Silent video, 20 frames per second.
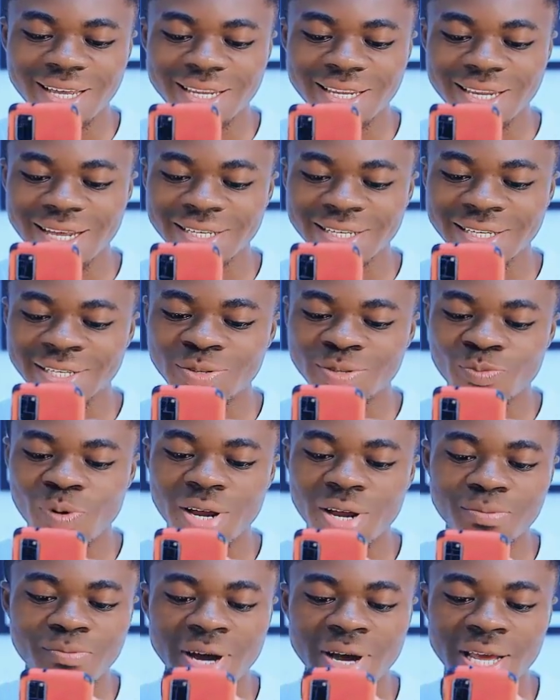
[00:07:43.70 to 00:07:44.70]
This is
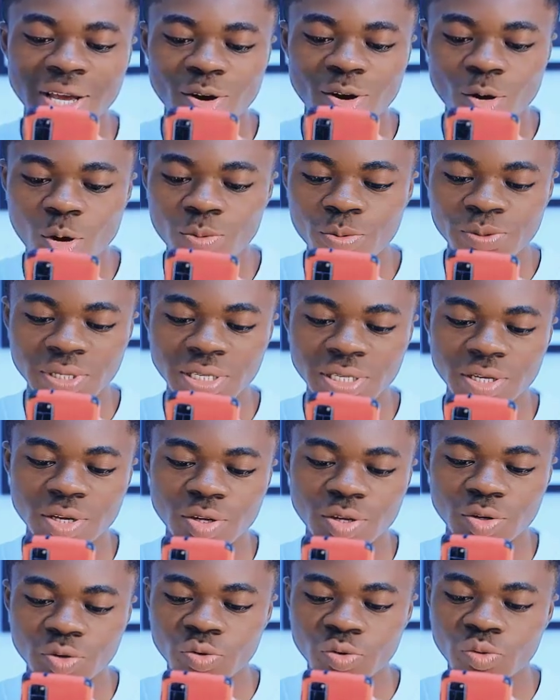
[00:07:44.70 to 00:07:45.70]
what my ops
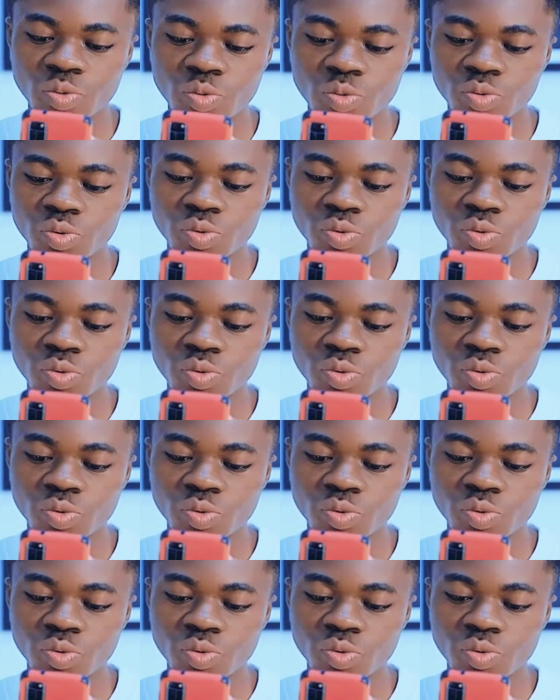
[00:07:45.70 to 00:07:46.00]
do